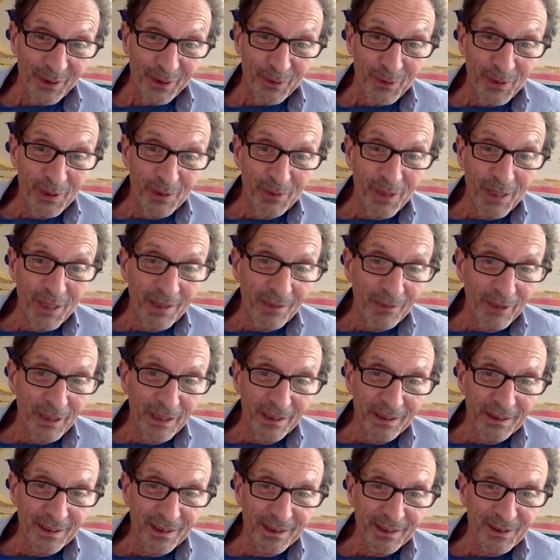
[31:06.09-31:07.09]
We, want, we
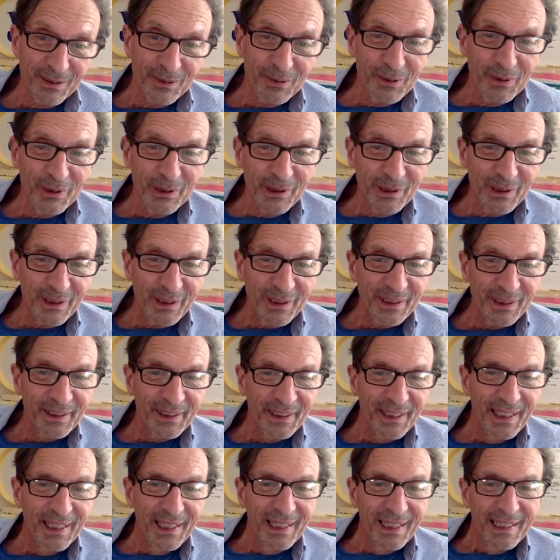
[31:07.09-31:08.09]
look at the world
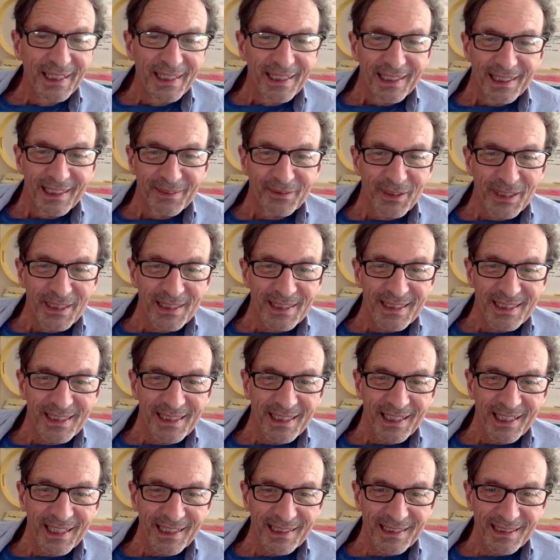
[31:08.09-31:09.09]
and we see
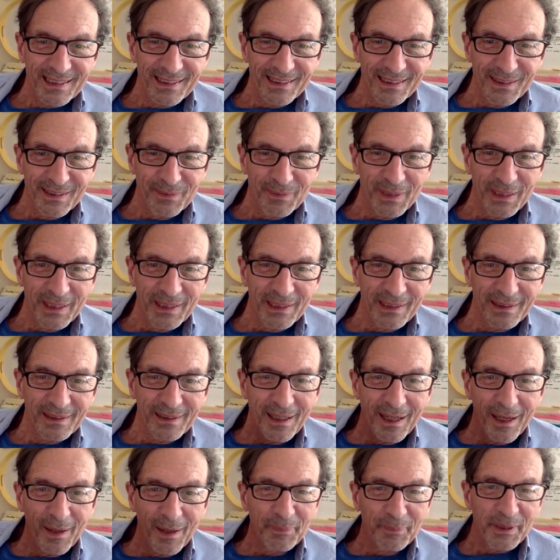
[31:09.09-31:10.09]
Esalen being
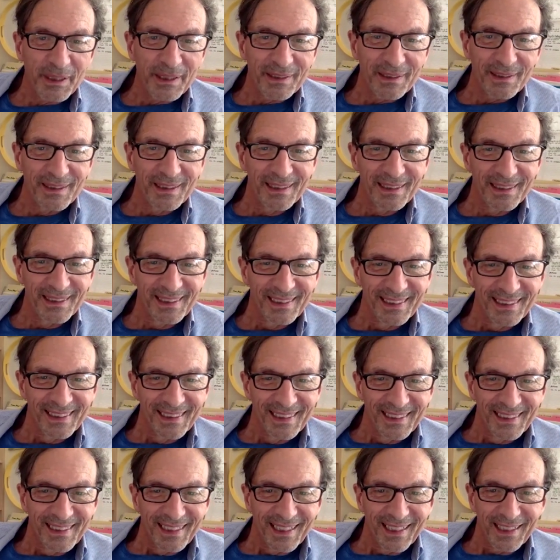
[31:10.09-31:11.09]
copied,
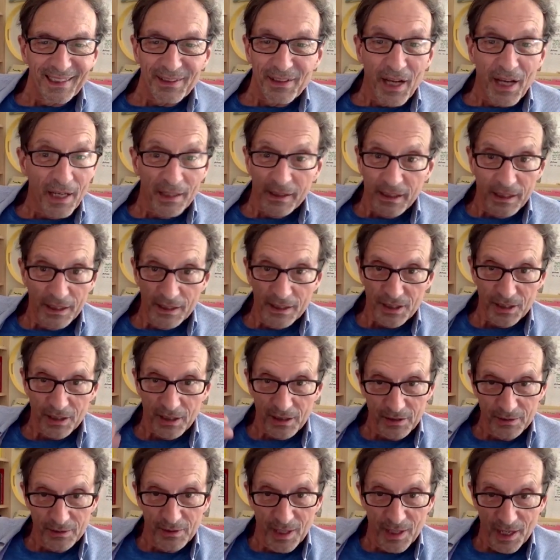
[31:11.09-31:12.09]
not as a,
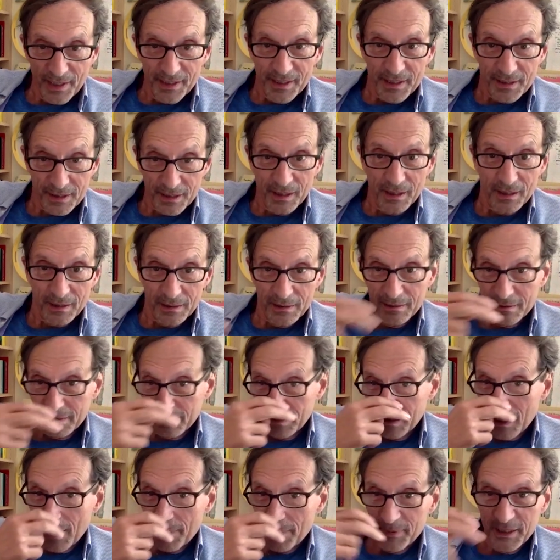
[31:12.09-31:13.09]
not as a
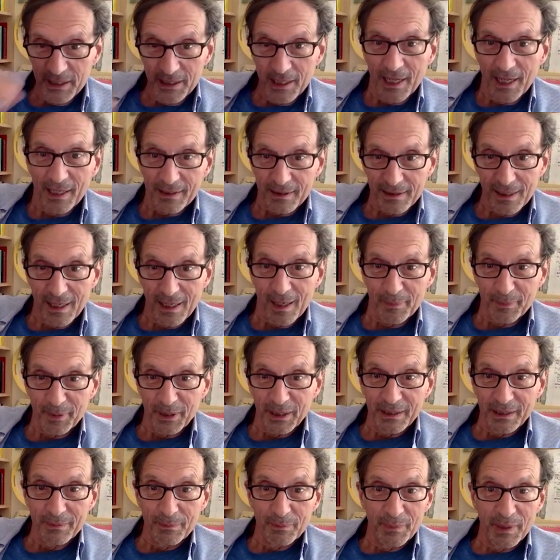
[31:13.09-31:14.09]
copycat
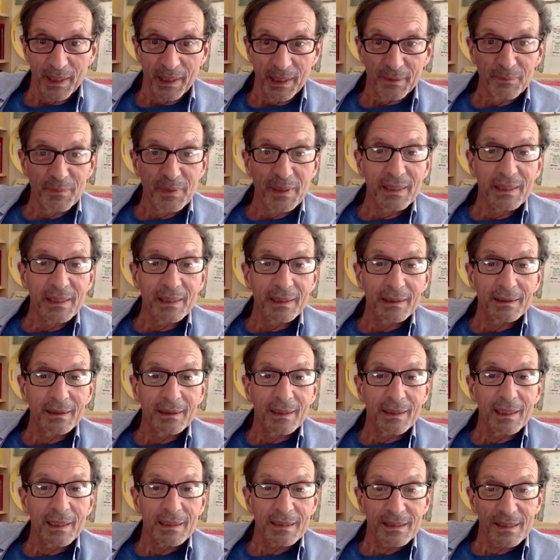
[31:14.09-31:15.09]
copy, but being
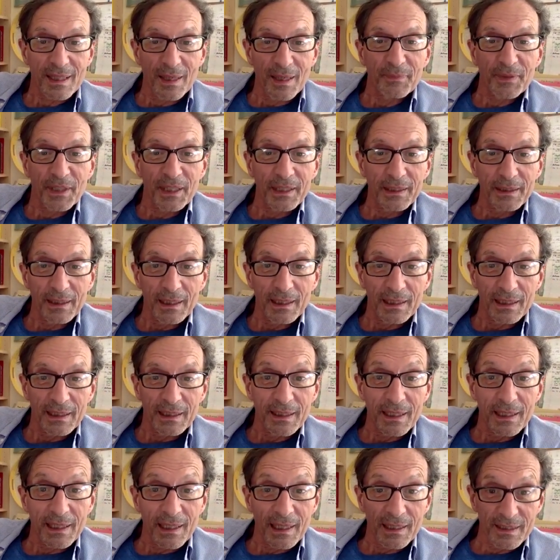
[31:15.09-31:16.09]
something in
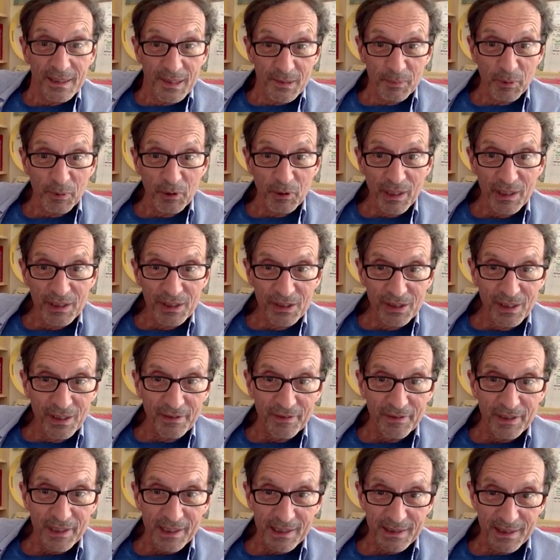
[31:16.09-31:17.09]
the inspiration of
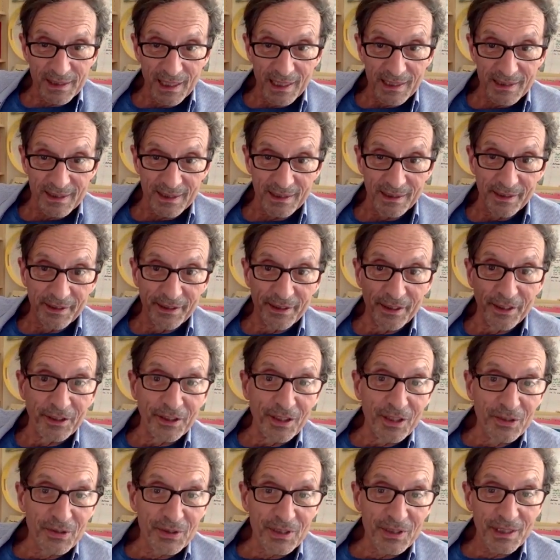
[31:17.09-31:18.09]
Esalen, a
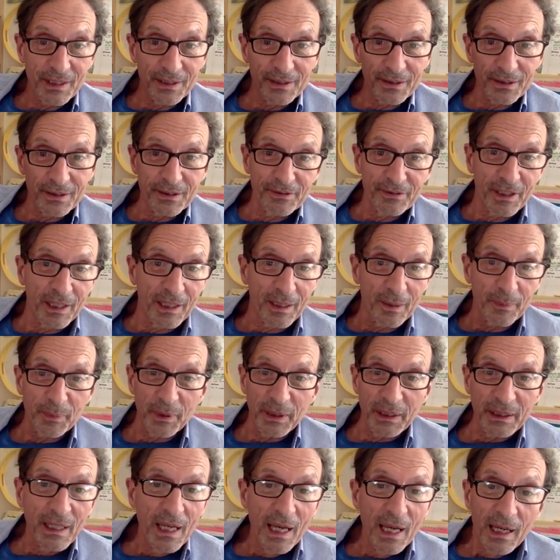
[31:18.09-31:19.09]
new center
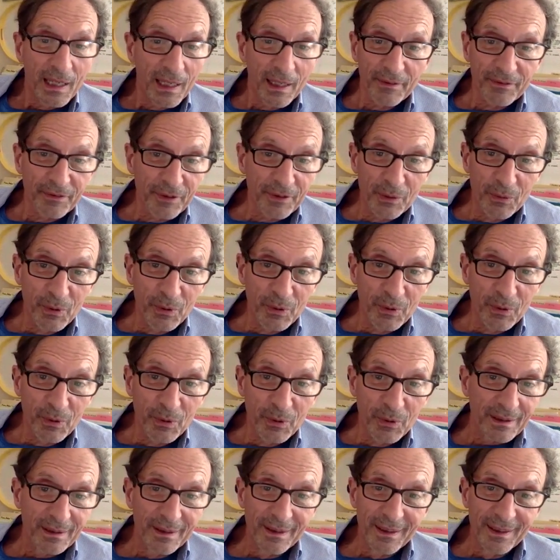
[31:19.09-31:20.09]
developing every week.
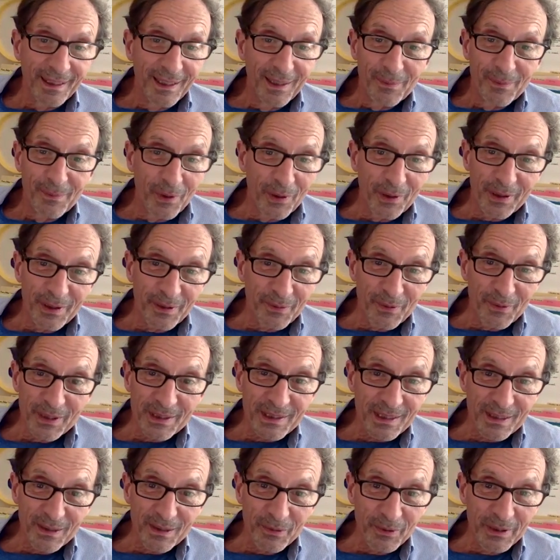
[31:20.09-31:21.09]
More than
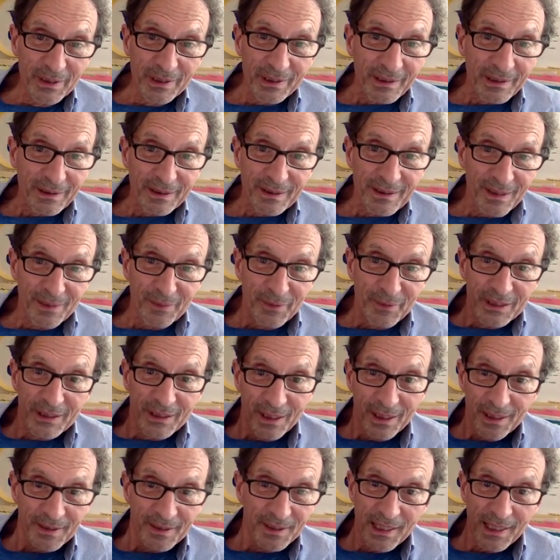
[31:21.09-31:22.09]
once a week, someone
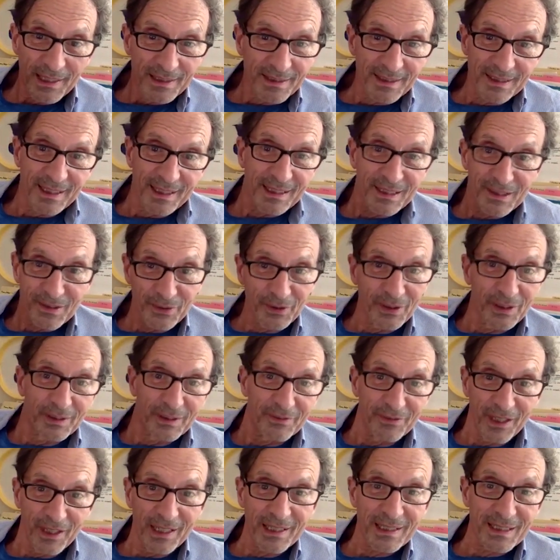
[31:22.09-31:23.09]
contacts us for
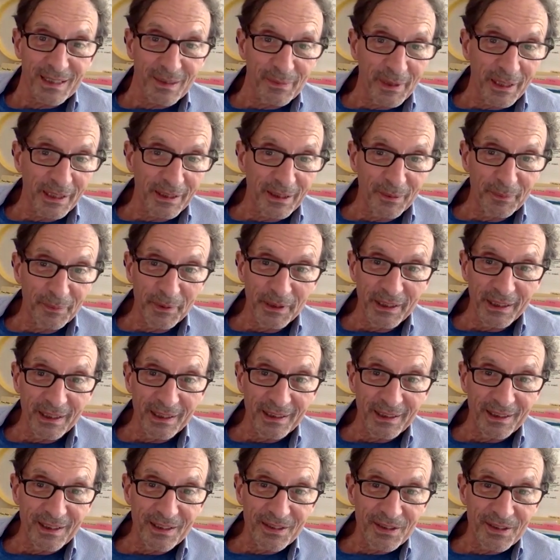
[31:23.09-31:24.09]
advice about opening a
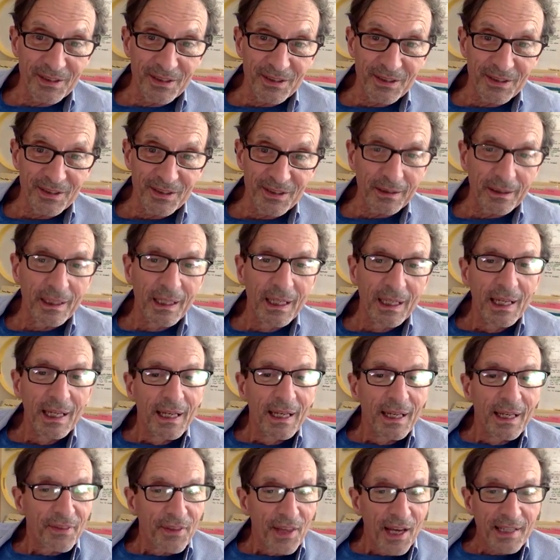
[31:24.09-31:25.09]
new center.
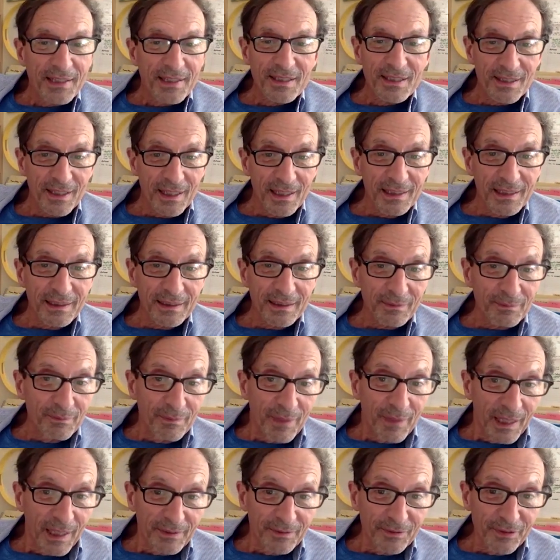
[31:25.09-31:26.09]
That's like
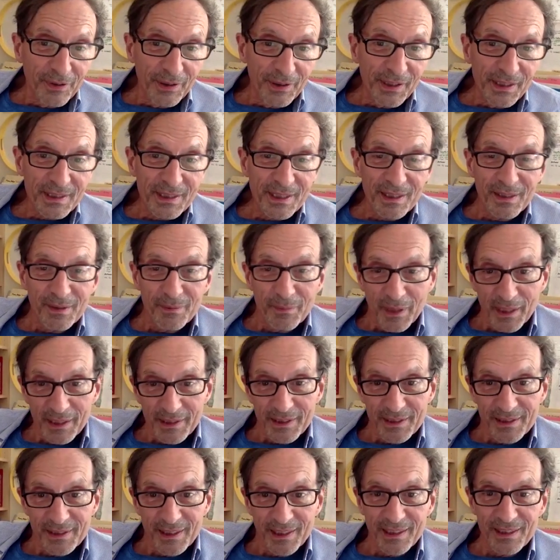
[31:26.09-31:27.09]
mindfulness and
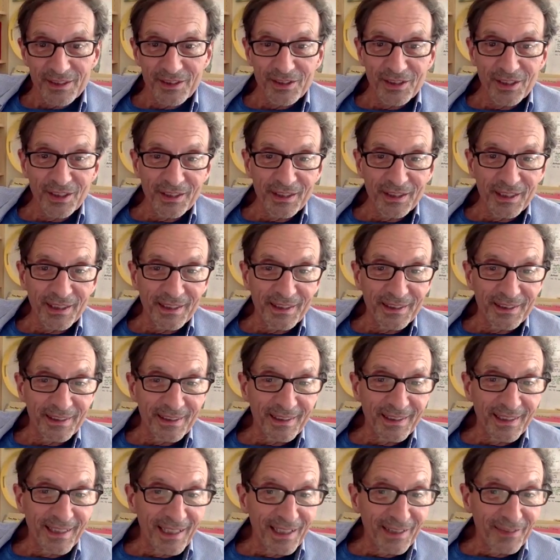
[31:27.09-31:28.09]
meditation and
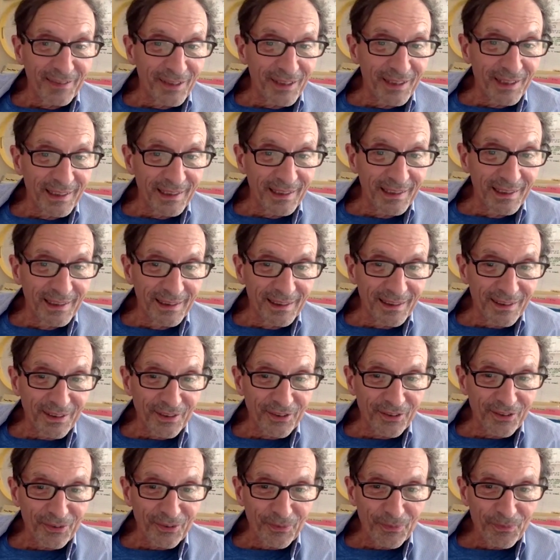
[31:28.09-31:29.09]
everything else
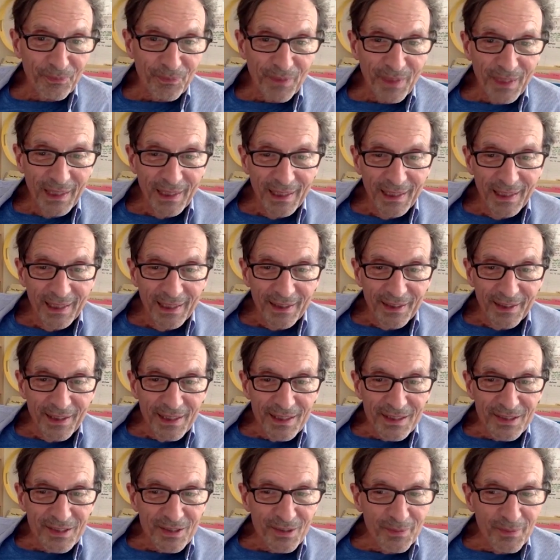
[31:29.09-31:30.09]

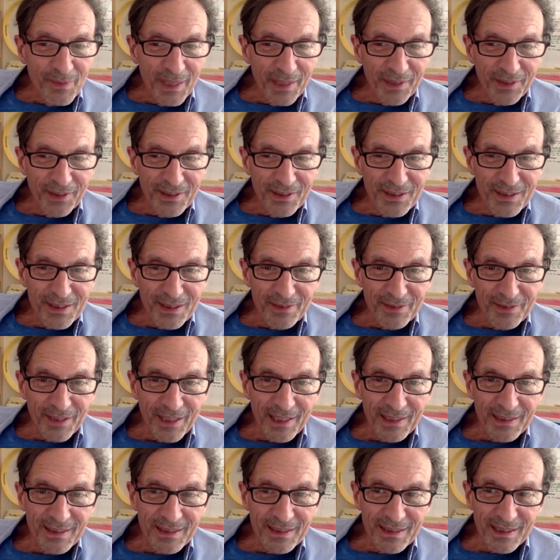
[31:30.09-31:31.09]
these are methods of
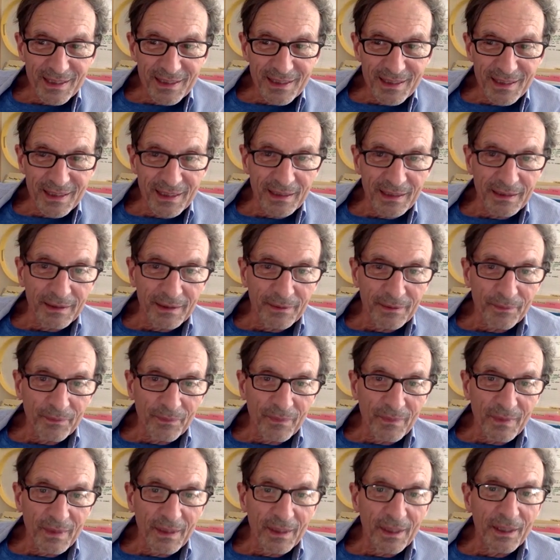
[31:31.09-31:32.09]
accessing
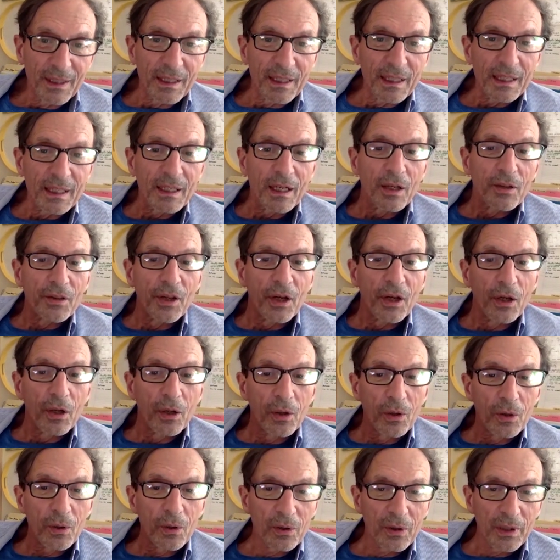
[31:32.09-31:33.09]
the, the
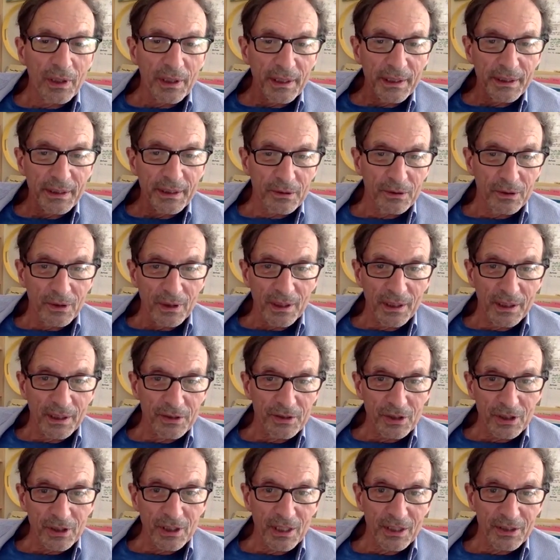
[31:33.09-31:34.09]
whole integral
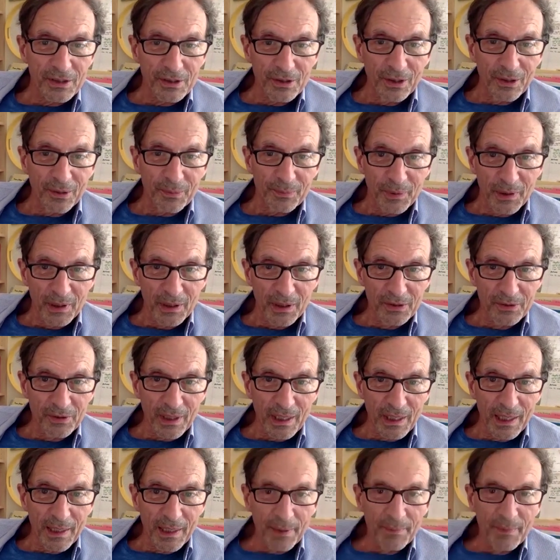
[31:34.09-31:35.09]
educational
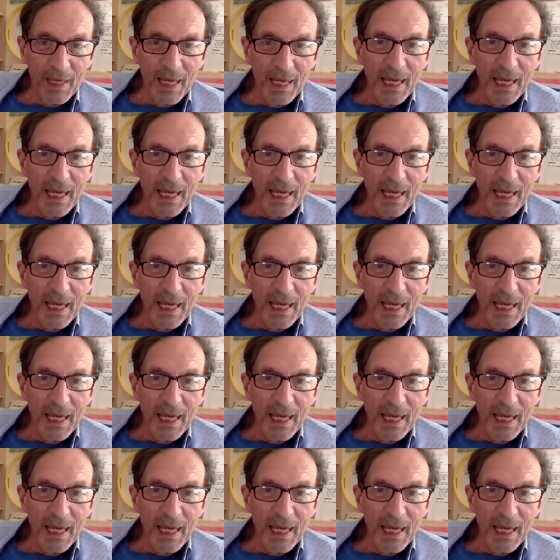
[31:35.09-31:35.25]
program.